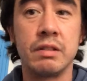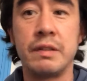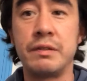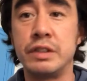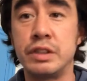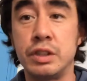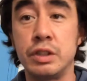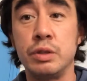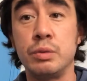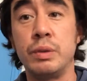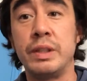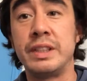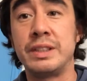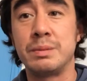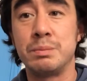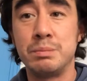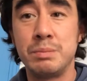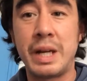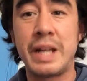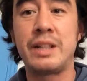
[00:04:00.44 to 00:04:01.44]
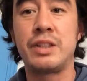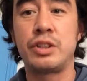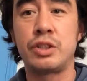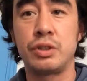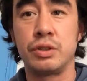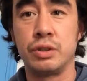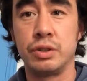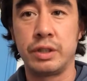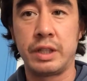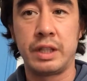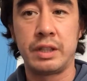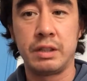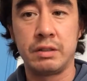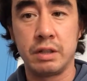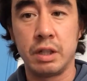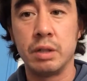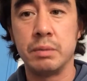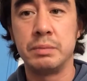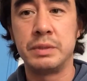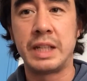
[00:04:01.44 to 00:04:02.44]
or every 2 weeks, make sure that they're
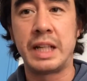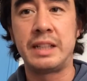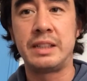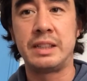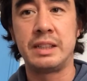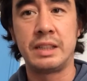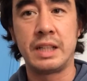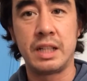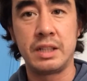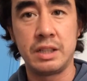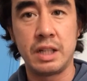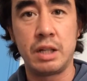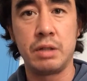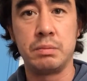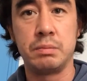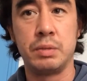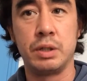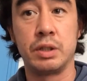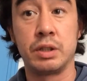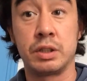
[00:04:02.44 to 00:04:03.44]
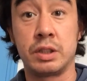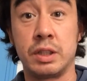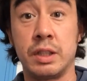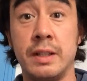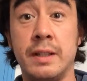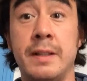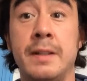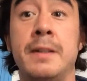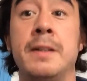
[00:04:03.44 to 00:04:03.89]
updating their notebooks.